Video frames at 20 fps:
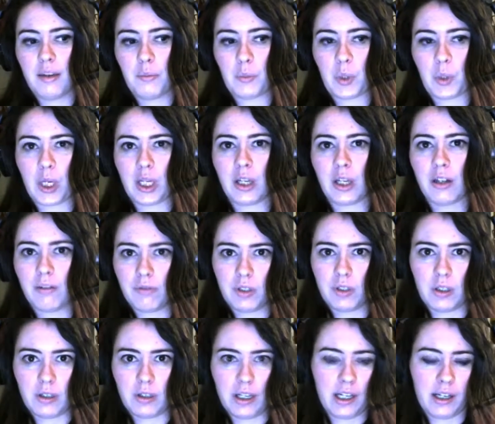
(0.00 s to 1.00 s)
but I couldn't
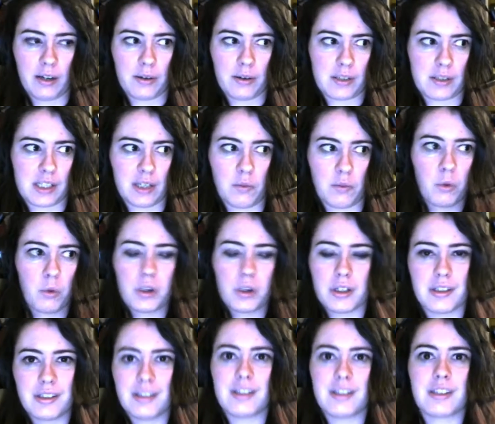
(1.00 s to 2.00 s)
figure it out. I was like, what
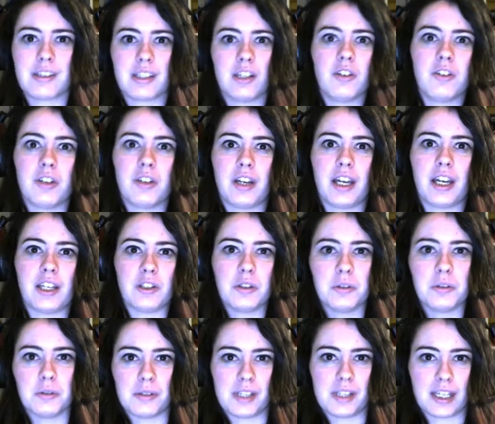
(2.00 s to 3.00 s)
is this skill that I
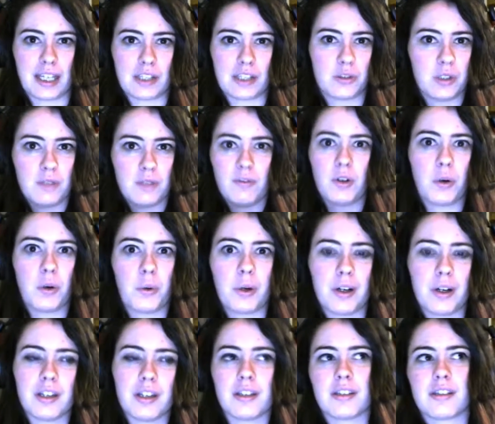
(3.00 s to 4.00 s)
use? Like, I don't even know
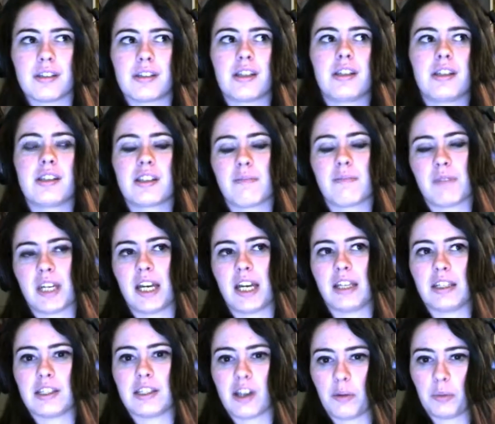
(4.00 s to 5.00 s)
what it is. And somebody
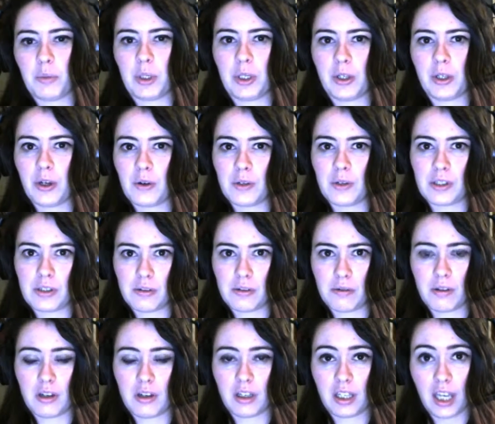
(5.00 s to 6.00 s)
had to tell me to go
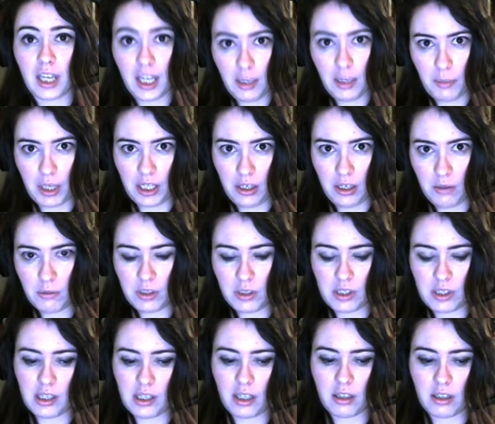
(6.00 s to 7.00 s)
into the K menu,
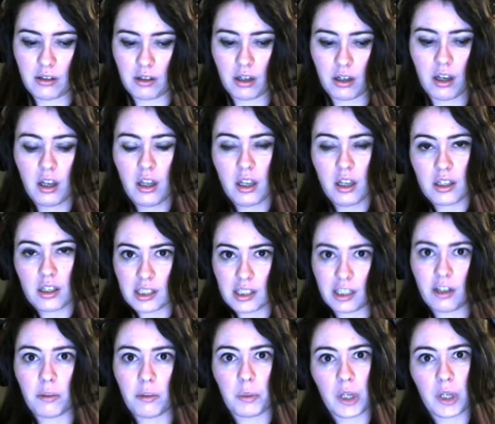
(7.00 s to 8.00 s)
which is like your
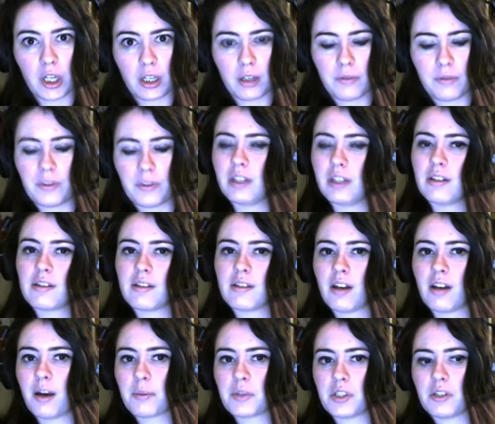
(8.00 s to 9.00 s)
skill book, and there's an
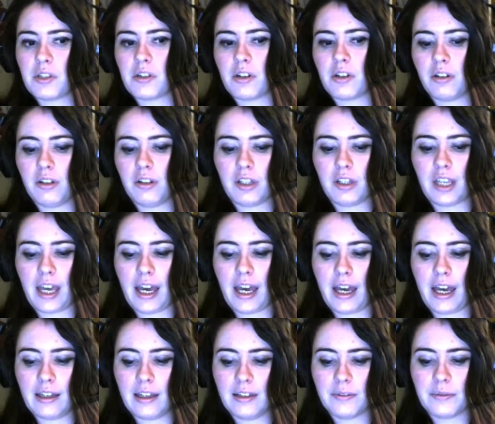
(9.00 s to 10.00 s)
option to look
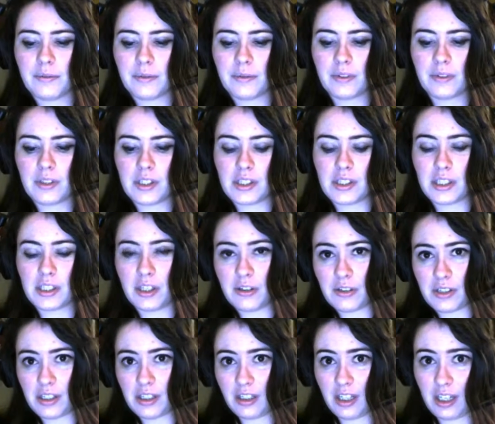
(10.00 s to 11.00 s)
at
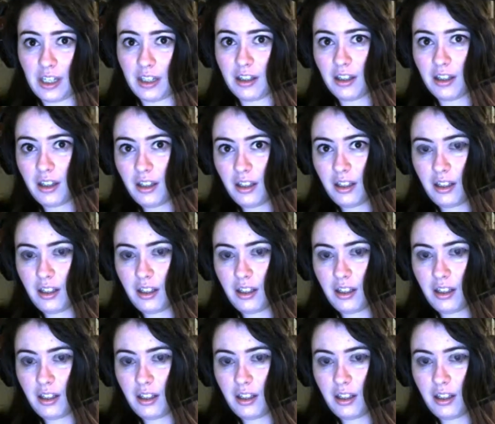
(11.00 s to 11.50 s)
skills in like